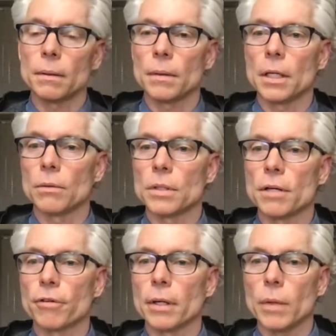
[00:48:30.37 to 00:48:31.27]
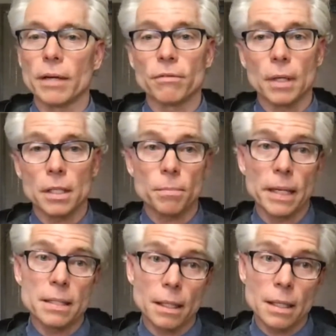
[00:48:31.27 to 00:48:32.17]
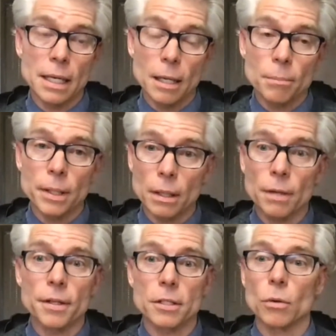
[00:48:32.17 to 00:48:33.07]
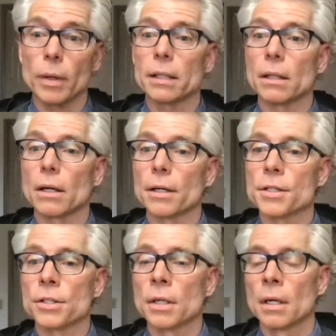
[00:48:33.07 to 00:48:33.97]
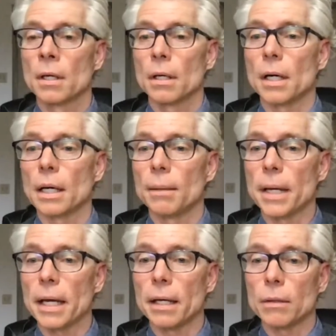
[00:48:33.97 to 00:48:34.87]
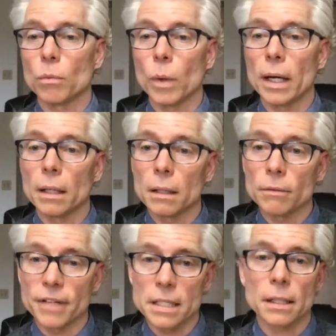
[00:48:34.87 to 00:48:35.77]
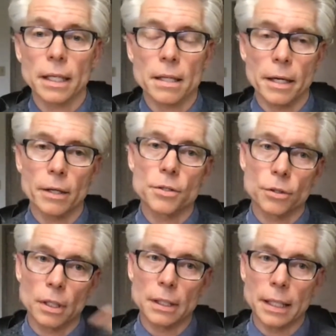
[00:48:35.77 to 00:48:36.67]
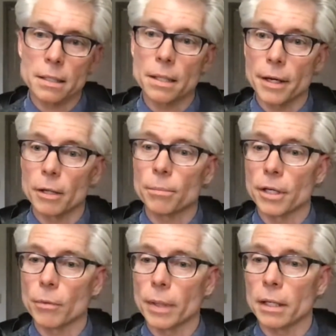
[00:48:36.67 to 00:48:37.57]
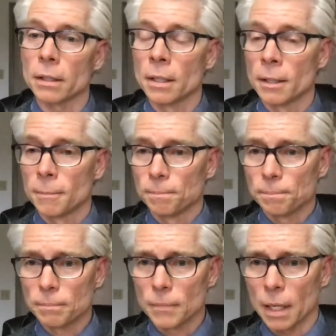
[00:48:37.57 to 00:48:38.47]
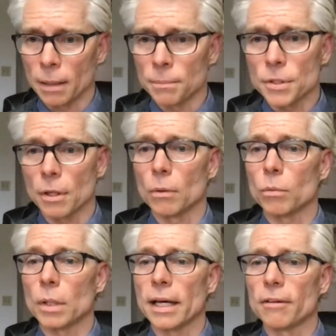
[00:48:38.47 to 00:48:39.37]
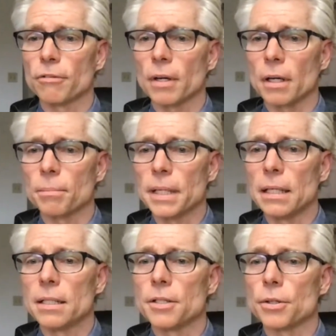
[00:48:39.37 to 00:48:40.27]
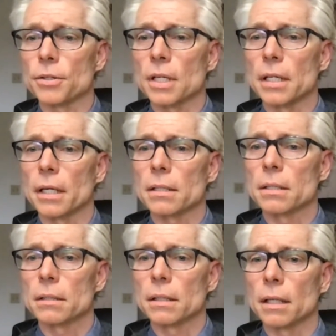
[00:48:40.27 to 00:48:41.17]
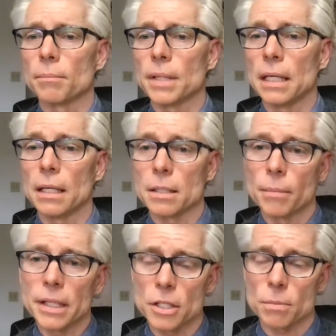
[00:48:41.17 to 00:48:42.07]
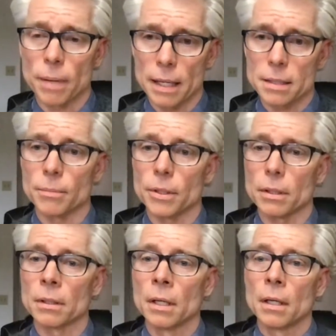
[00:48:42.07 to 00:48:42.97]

we have a space in the NPR that's quite large and well ventilated. The air circulates in there pretty well. So we'll have our PE teachers conduct PE as much as possible